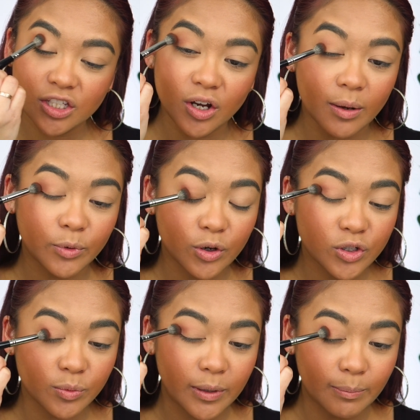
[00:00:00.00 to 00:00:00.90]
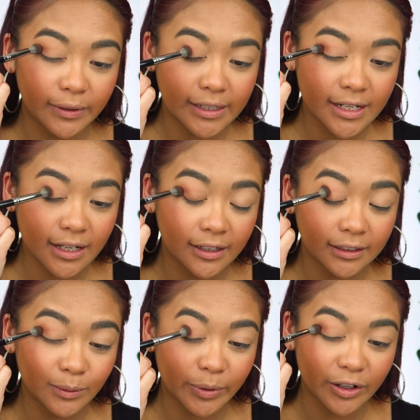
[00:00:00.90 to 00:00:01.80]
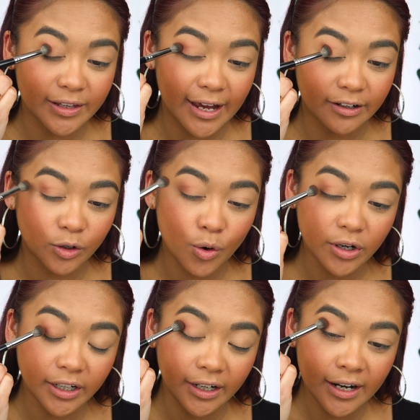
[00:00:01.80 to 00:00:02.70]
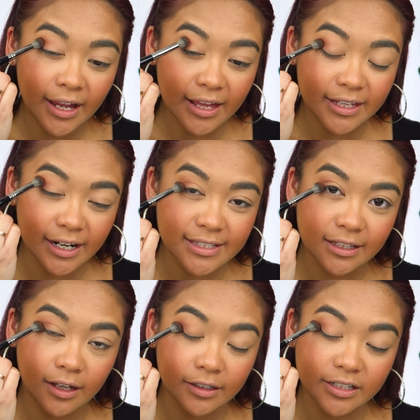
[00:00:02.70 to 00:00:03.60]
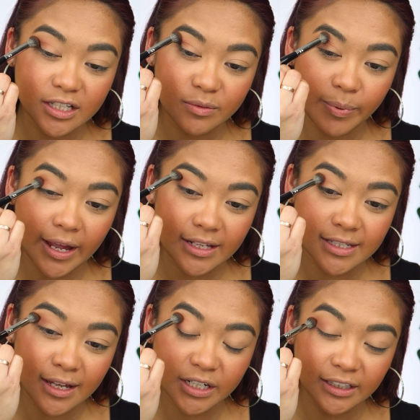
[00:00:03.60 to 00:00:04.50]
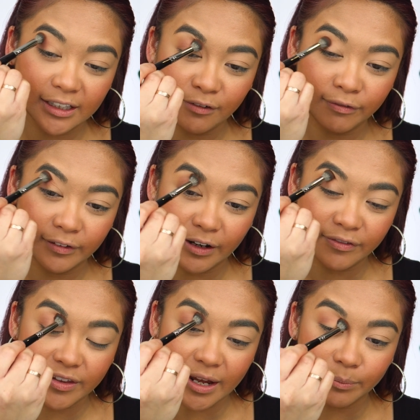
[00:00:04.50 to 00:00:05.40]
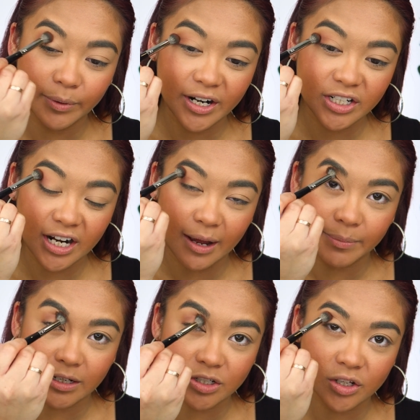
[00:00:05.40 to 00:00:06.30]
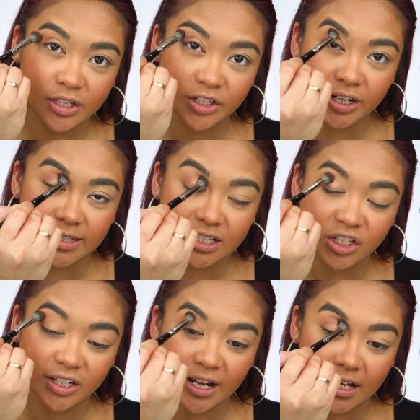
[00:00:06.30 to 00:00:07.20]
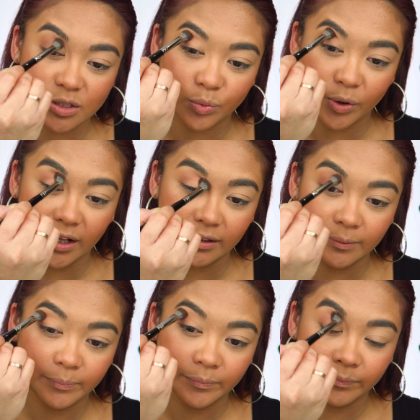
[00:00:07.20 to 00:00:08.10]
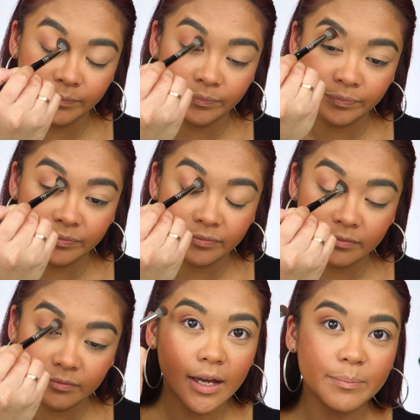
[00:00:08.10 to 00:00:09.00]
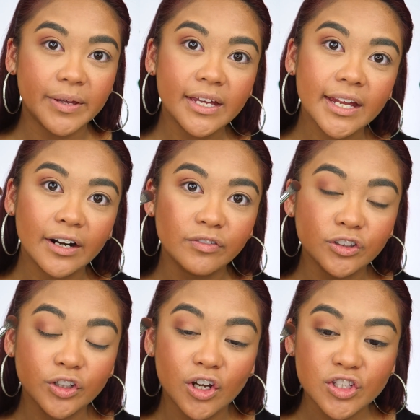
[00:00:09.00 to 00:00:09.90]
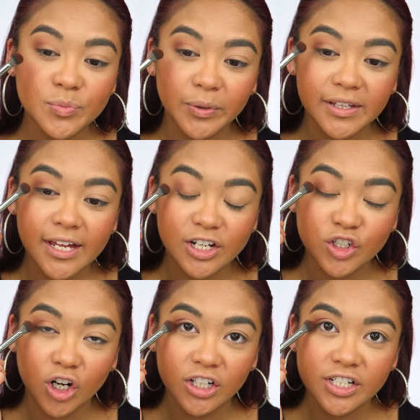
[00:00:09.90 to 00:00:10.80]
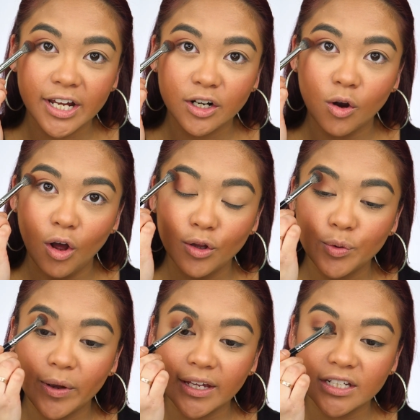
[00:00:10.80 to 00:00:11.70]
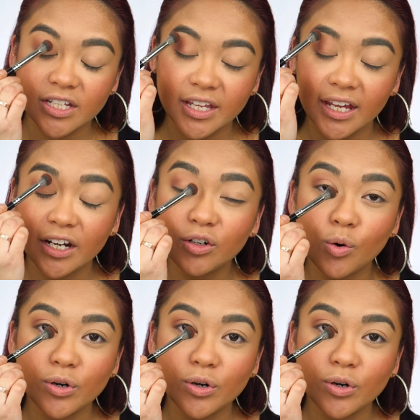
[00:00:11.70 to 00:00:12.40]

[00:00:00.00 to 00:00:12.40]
So I'm going to be blending a little bit on the outer corner, and then as the color dissipates, gently fluff that brush up into the transition as well. I'm being careful not to bring that dark shadow all the way into the inner